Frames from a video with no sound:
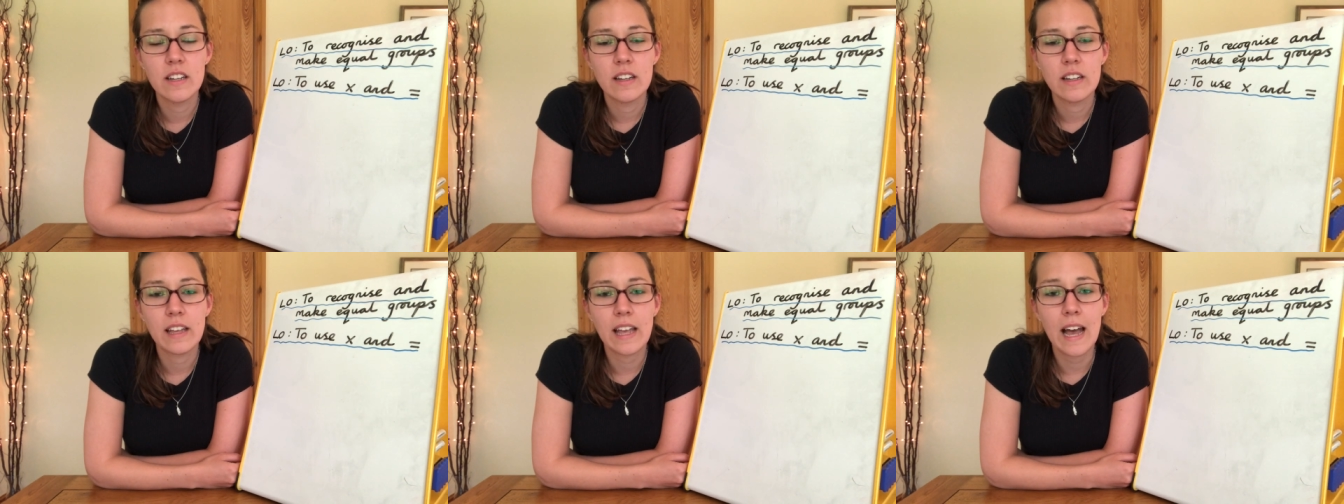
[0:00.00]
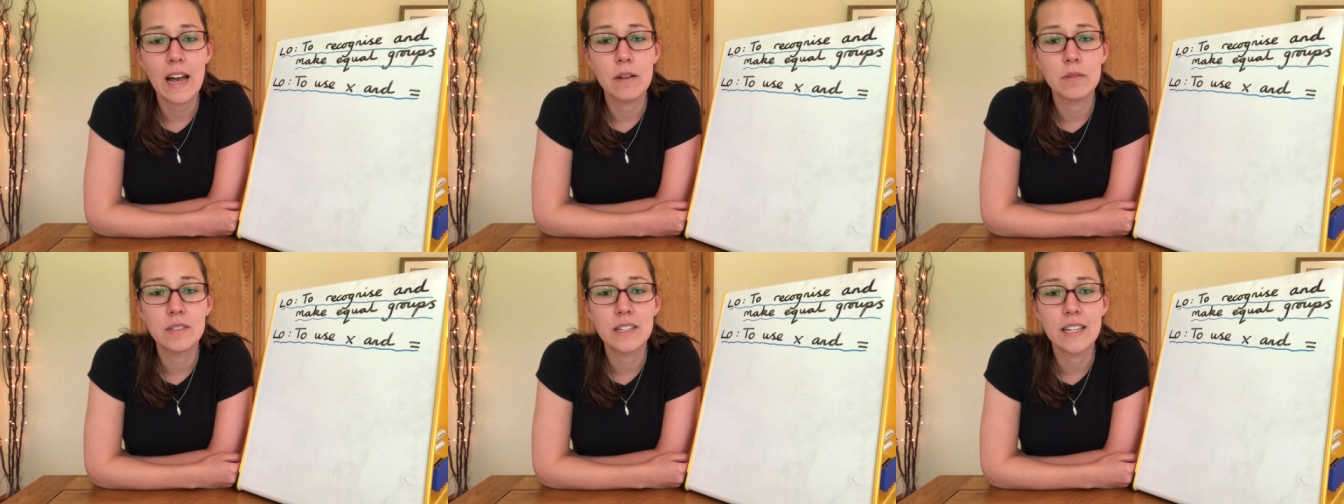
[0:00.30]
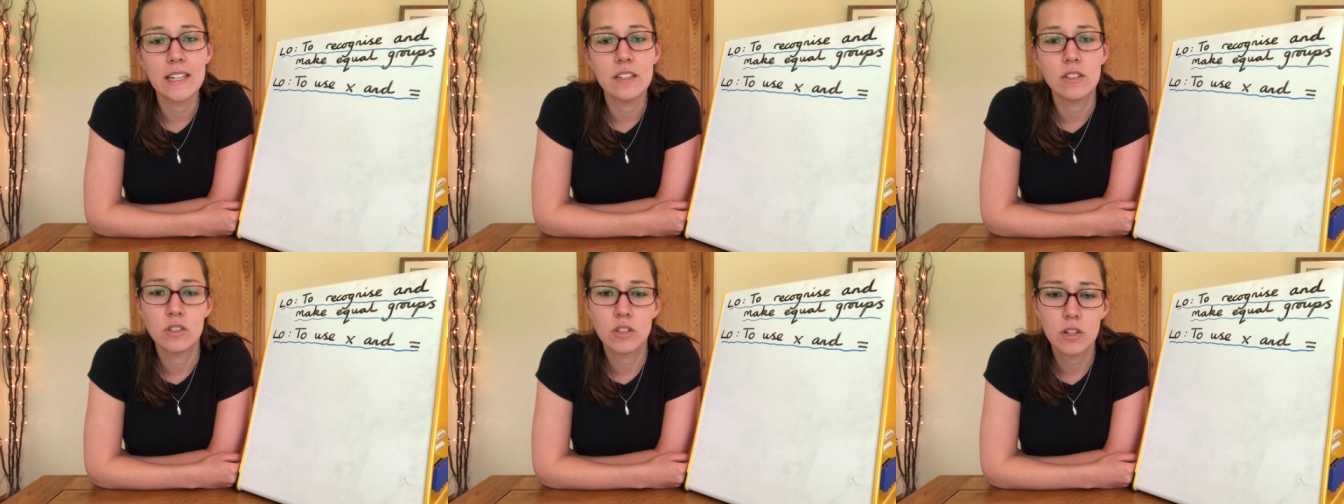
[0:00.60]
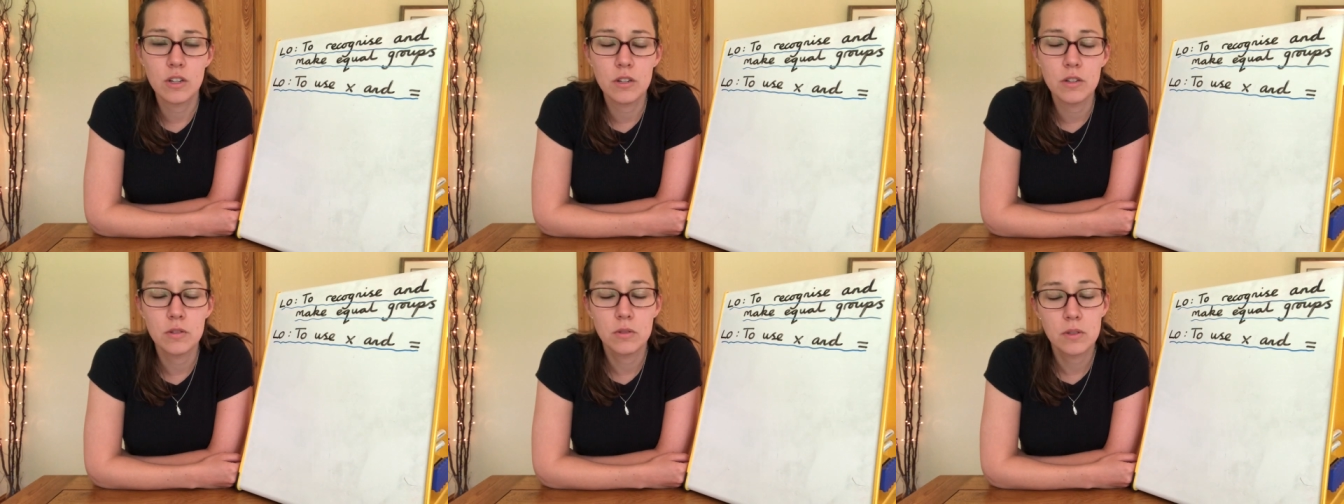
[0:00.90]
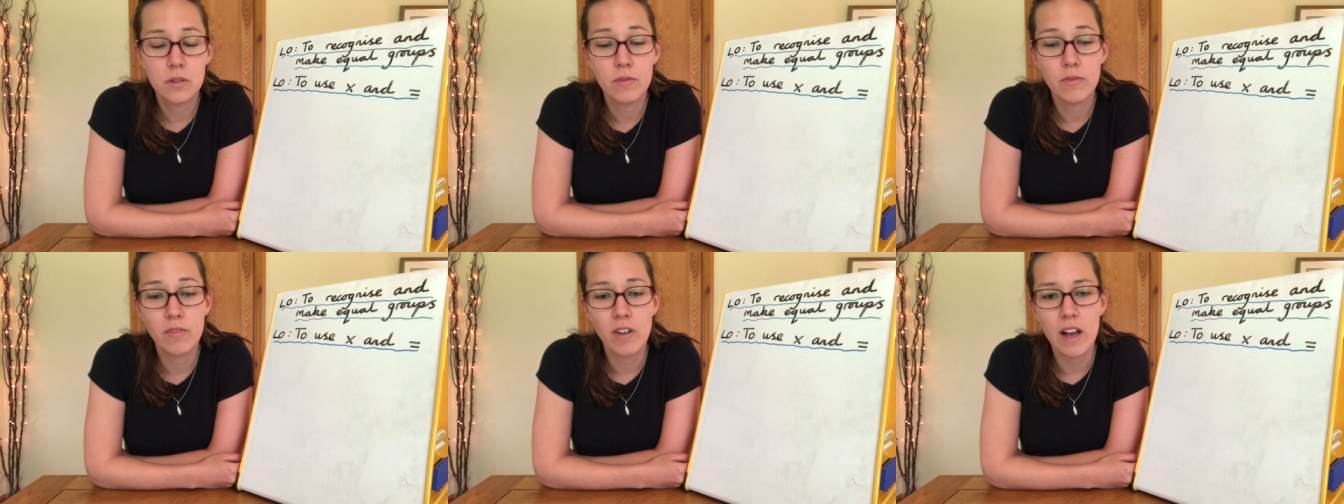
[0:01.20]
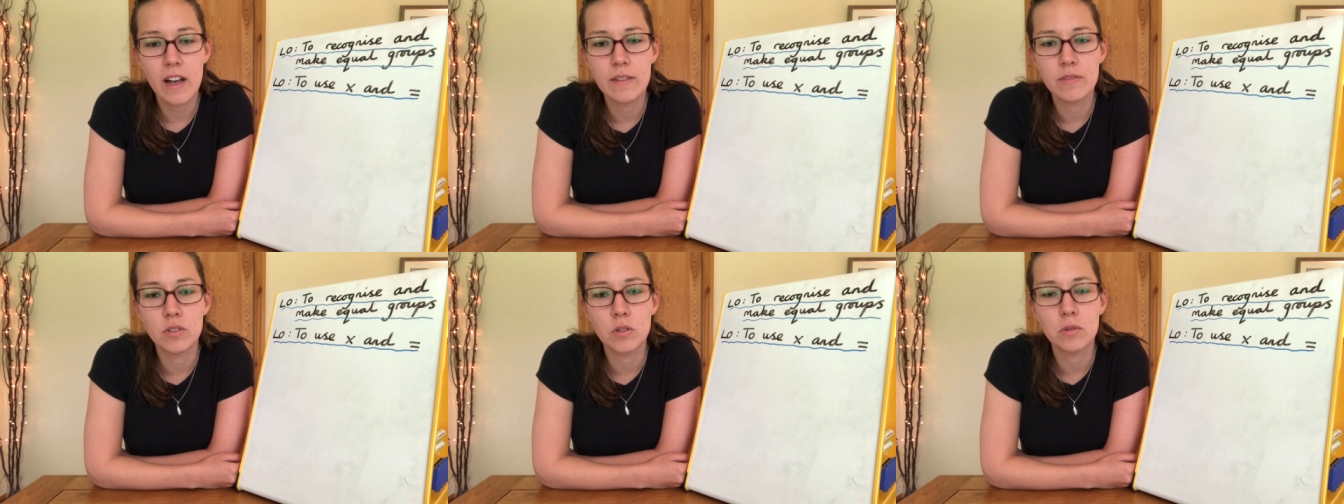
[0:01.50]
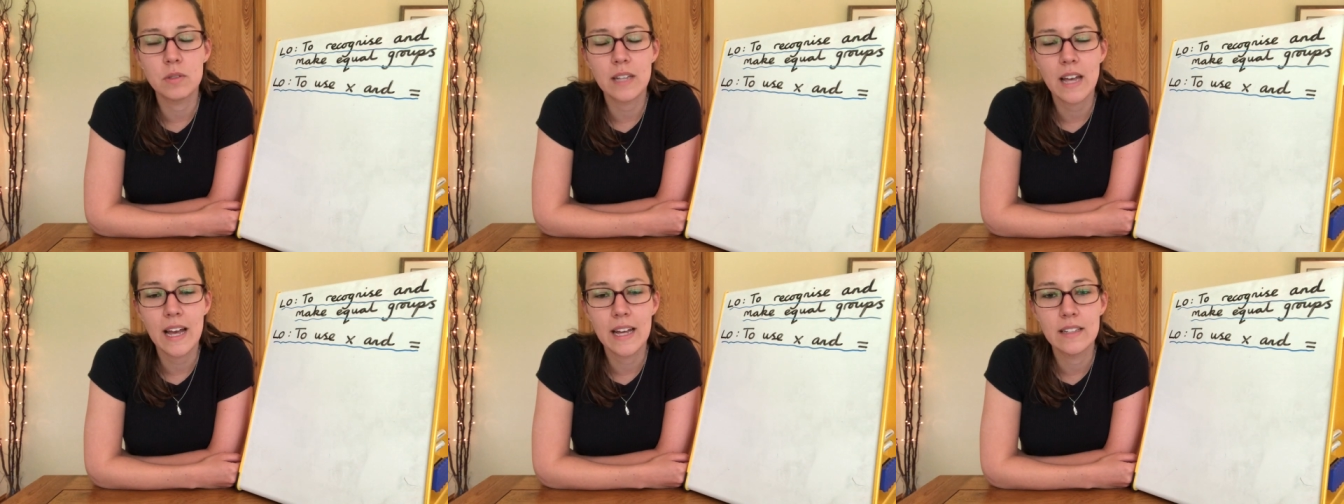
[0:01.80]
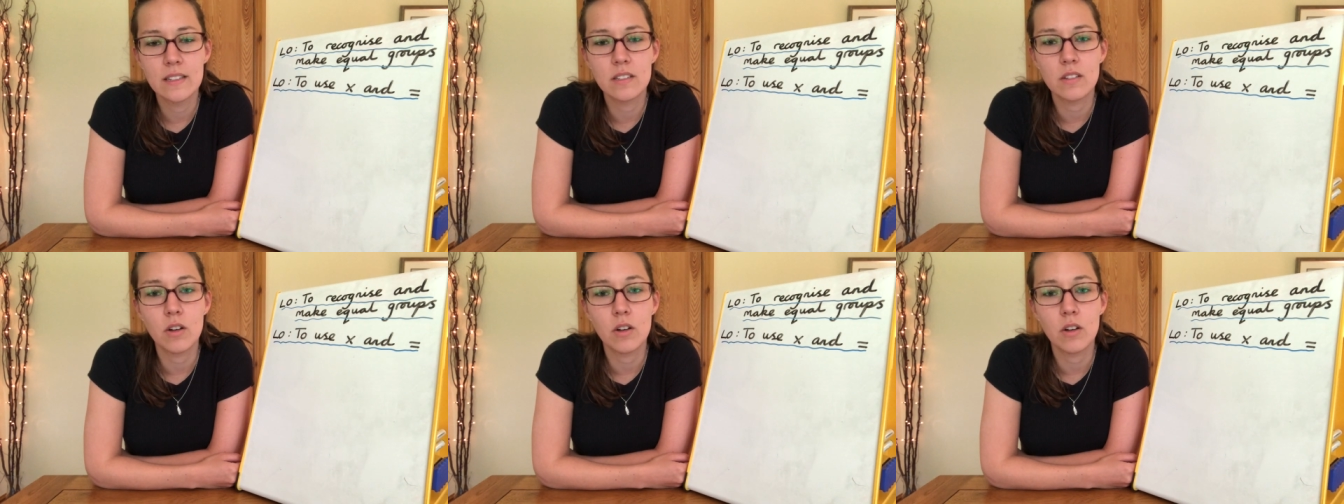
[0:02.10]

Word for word: counting in twos, fives, or tens